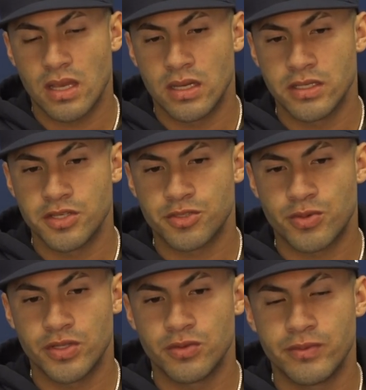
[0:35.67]
and just
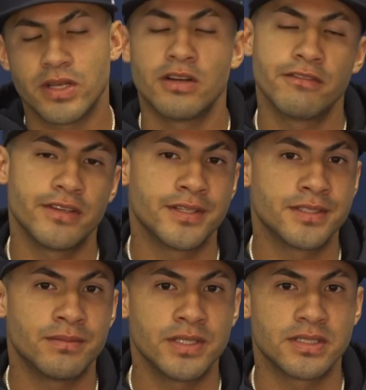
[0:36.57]
try to be confident
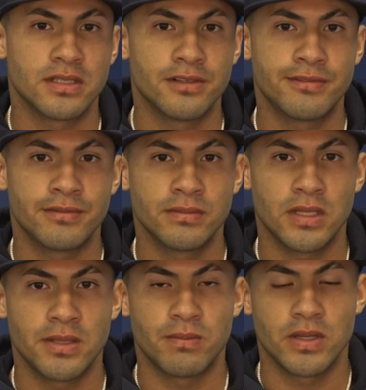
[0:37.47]
in myself,
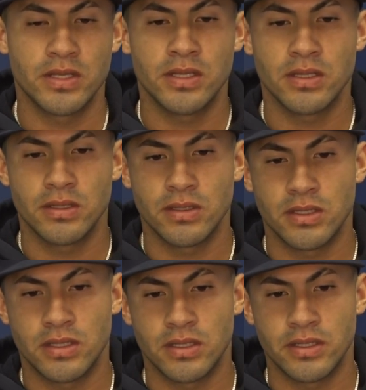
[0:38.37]
like play
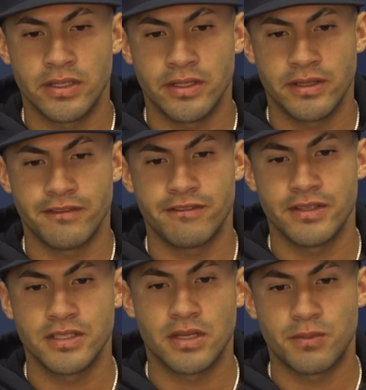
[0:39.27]
uh, and
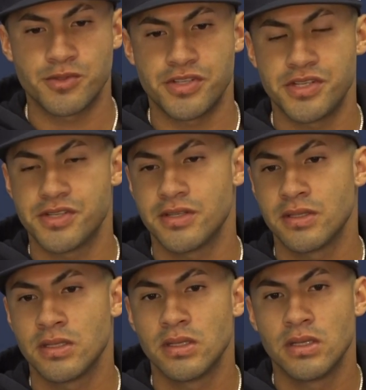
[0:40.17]
defend that position.
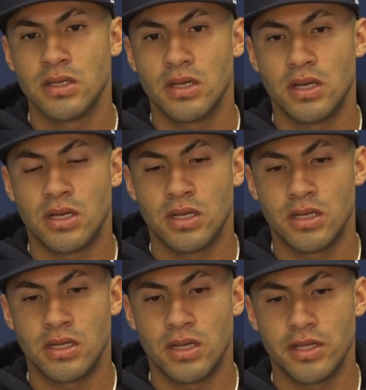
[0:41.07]

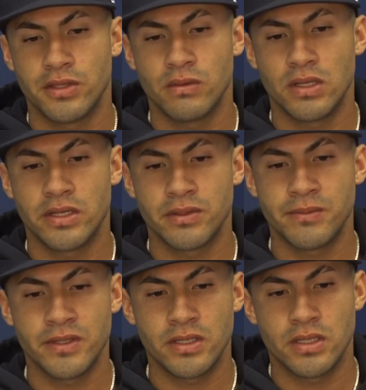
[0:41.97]
Uh, I do a little,
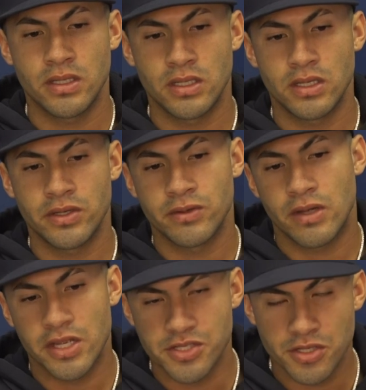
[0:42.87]
a little
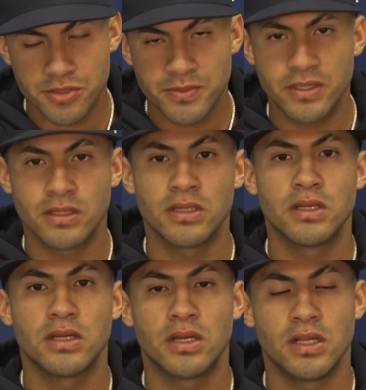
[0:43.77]
adjustment,
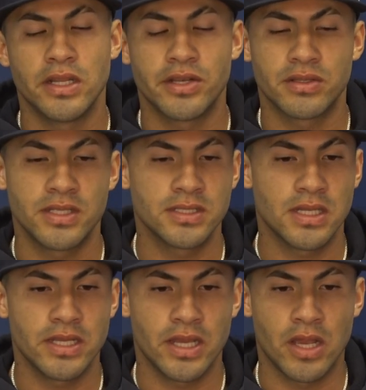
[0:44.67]
uh, little things
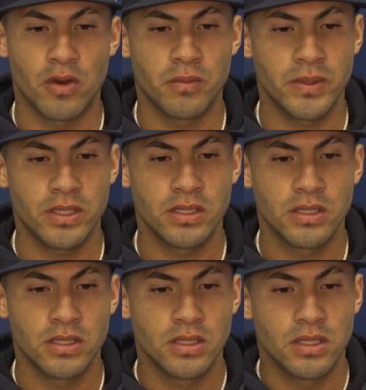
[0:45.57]
like help me
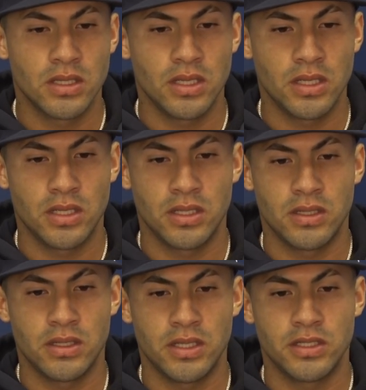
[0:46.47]

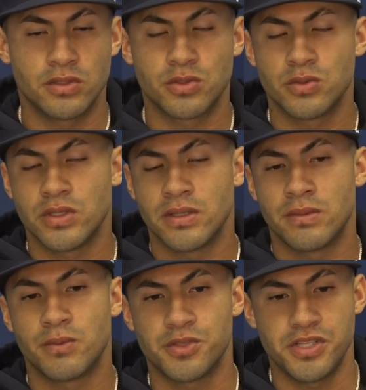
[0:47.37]
and into the
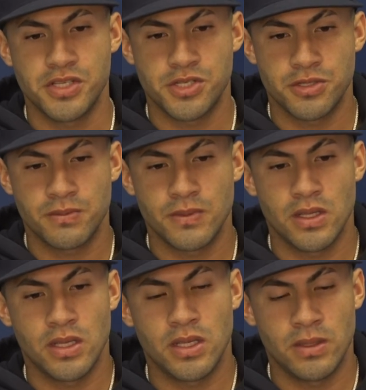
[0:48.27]
position,
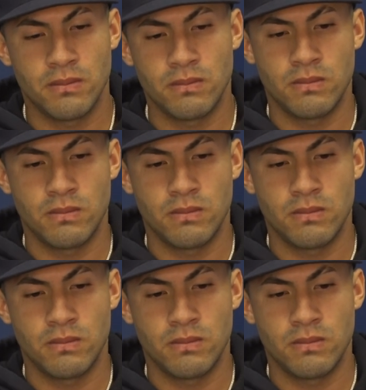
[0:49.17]
and